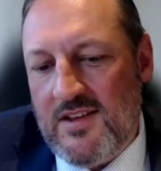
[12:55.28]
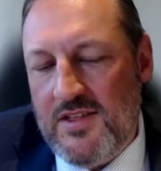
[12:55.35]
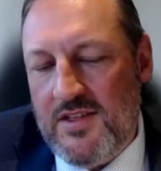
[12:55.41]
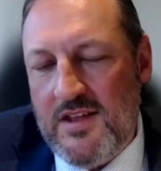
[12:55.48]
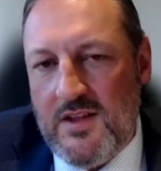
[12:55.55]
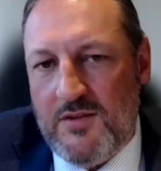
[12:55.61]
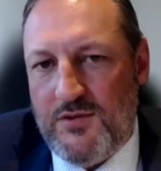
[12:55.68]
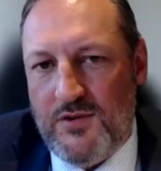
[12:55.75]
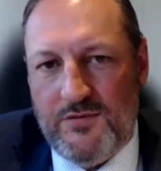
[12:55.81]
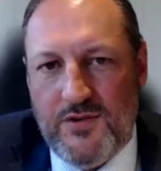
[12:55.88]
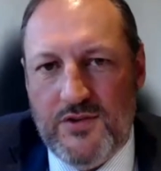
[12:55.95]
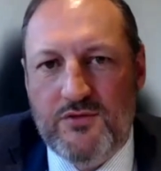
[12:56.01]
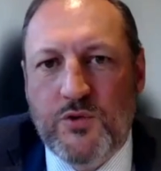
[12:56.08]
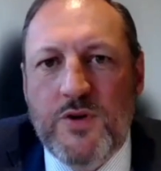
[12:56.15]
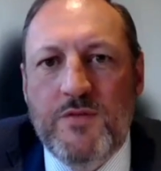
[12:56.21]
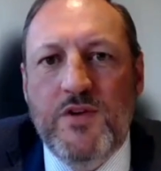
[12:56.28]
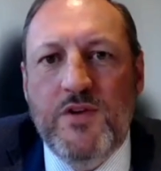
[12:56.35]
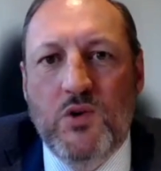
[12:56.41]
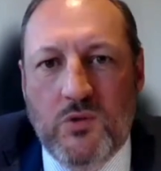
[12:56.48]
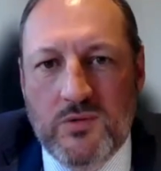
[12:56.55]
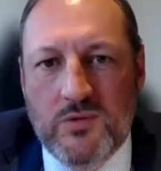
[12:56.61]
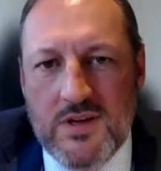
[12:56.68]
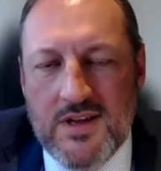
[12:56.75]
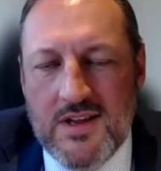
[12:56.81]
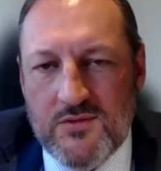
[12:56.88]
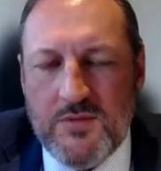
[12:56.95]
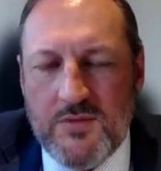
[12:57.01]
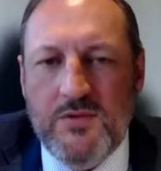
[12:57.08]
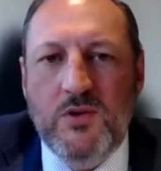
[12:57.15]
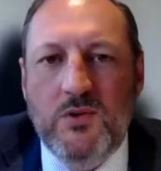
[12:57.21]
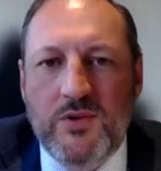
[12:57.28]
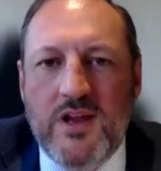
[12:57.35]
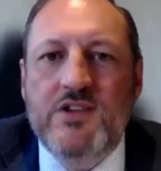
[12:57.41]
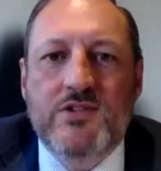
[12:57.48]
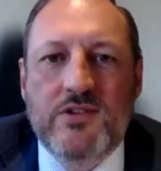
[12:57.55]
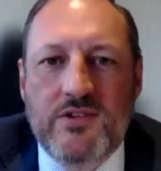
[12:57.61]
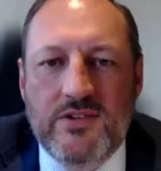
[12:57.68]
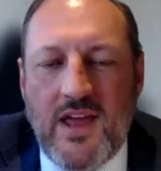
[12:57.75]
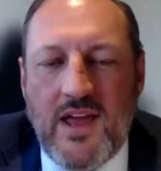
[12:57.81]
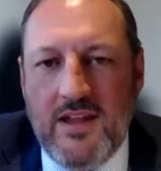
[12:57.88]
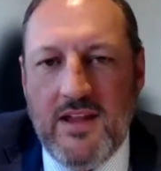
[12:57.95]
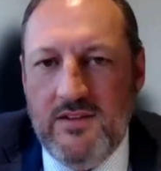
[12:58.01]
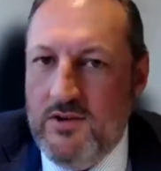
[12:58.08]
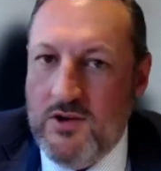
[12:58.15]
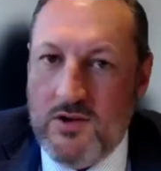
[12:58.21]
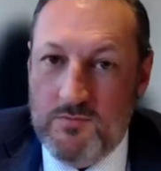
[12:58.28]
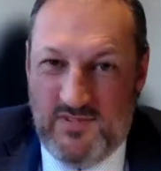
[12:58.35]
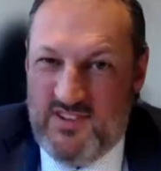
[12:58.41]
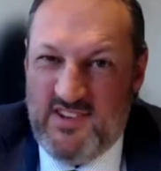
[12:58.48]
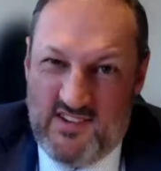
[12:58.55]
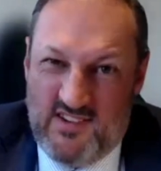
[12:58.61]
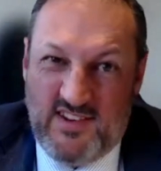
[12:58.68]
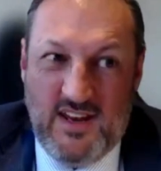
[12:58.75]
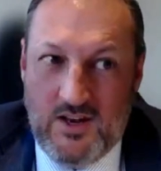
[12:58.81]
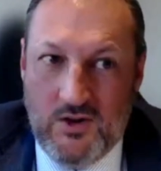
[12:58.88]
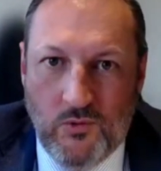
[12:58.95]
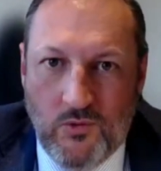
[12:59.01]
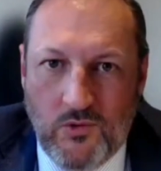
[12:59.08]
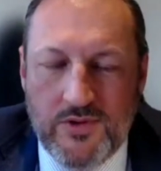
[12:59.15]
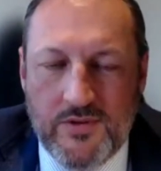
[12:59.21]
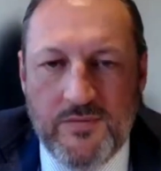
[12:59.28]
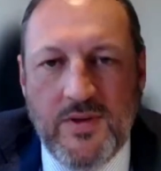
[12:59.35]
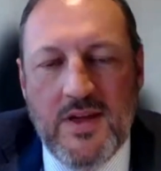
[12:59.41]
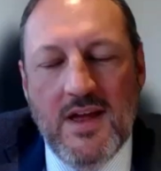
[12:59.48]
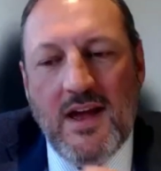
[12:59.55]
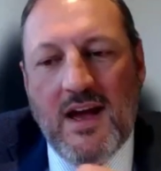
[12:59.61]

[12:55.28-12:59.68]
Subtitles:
thing there for trivial issues, and you can essentially ignore them.